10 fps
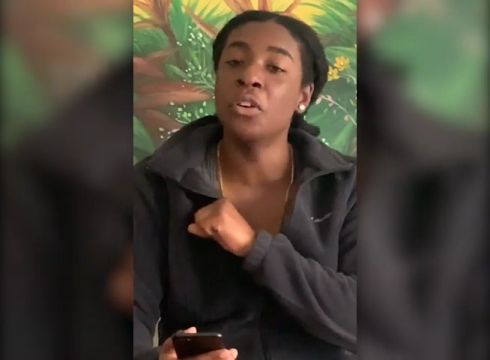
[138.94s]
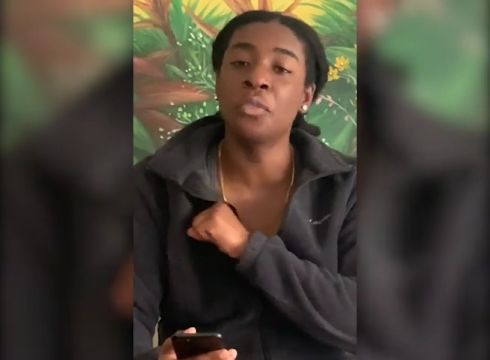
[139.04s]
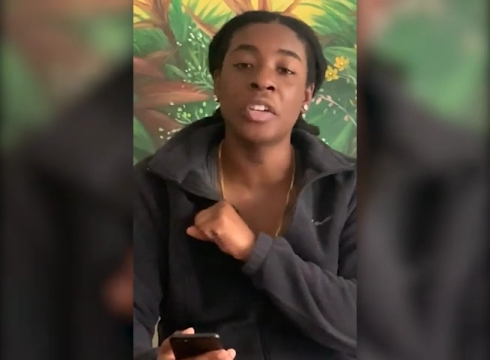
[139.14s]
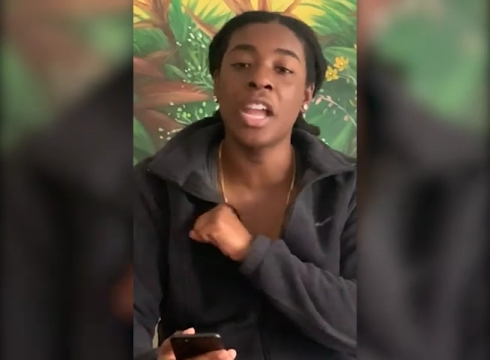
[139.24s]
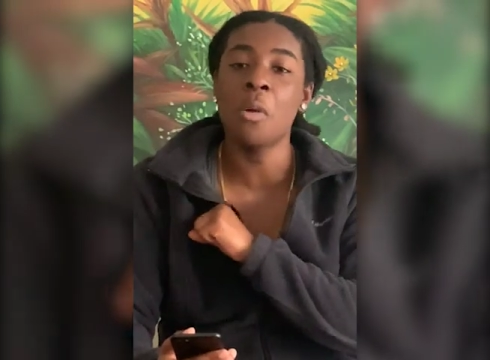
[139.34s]
Don't
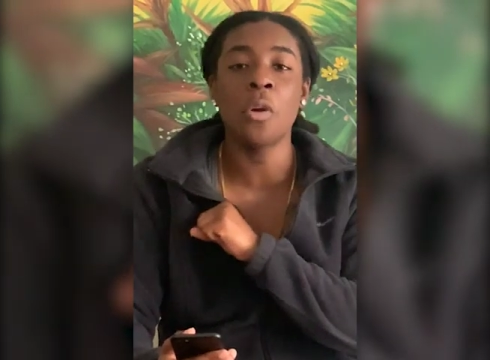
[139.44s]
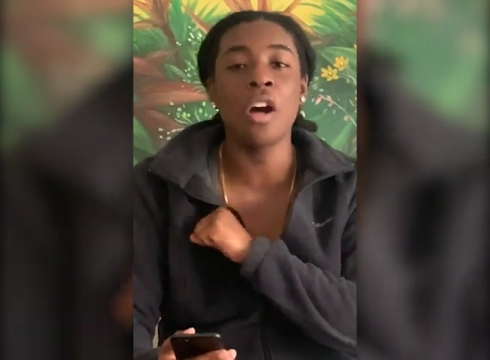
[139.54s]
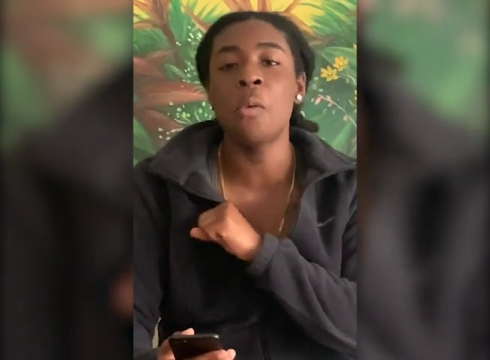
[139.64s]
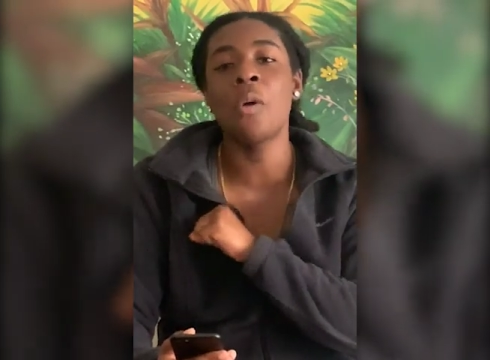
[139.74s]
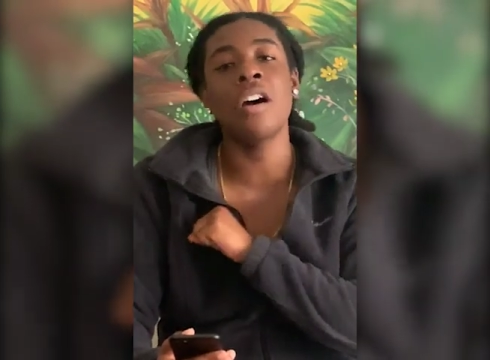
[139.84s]
forget, we're
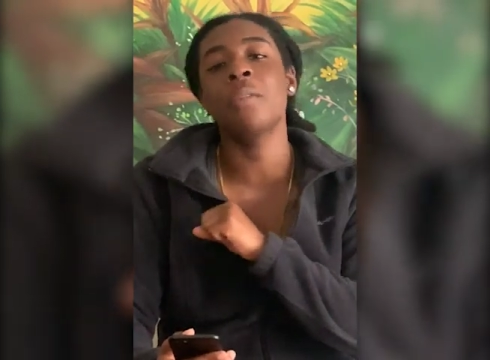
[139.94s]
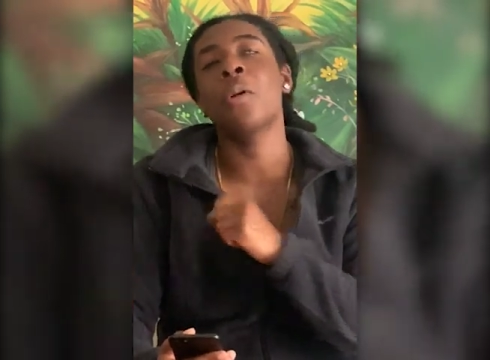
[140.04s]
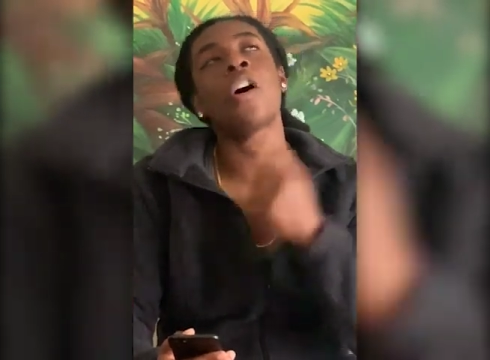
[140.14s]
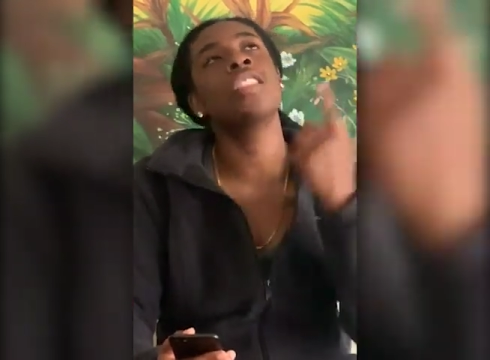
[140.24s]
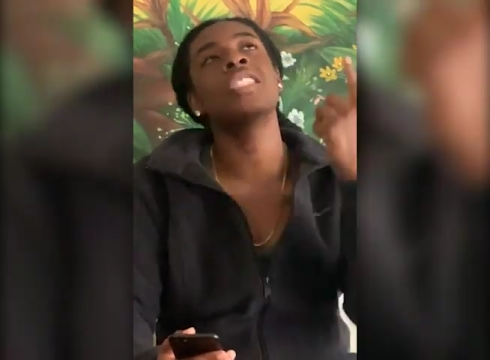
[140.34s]
all one. We're
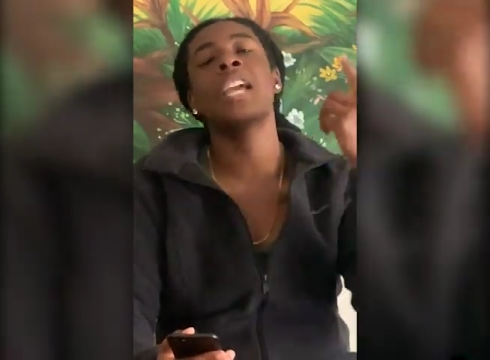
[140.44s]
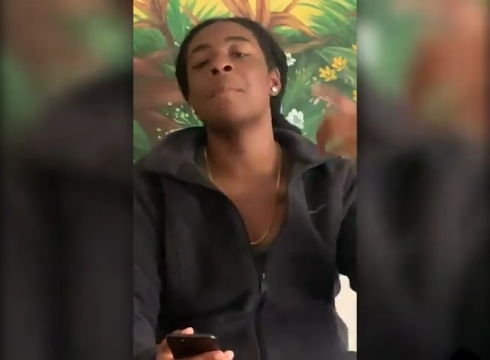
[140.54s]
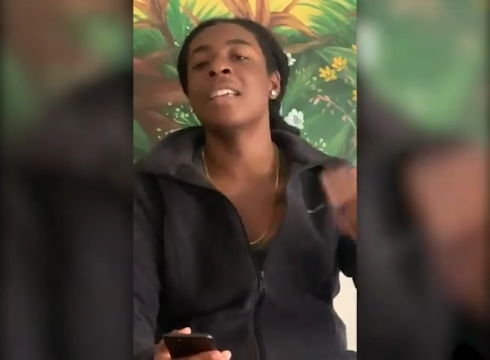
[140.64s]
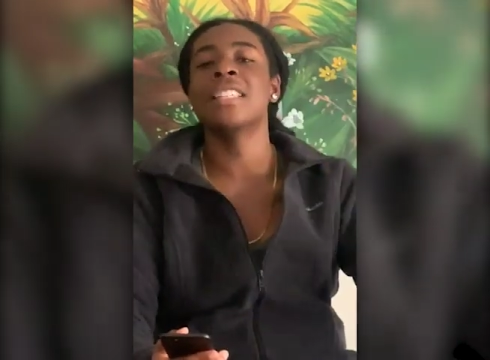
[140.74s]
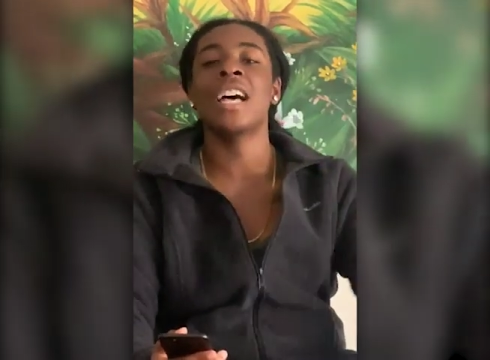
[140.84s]
all the same
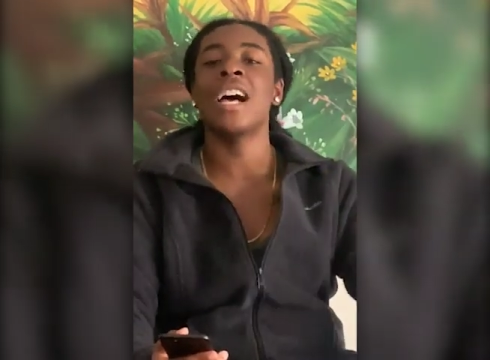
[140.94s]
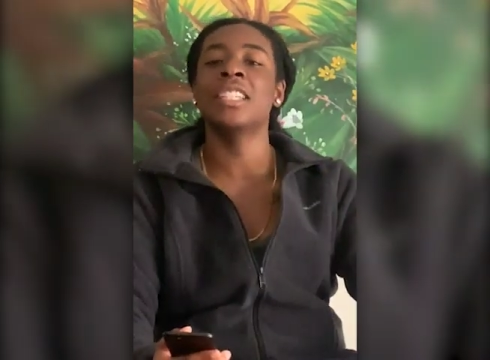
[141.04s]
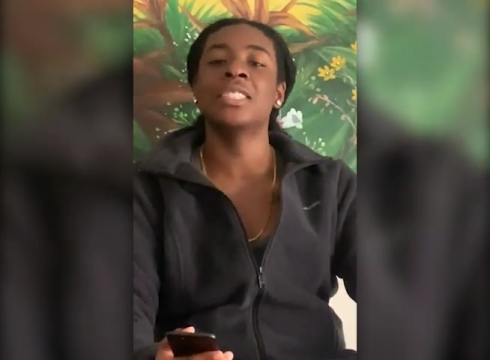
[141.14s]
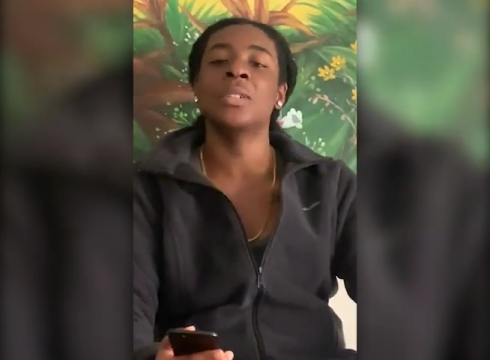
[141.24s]
in His eyes.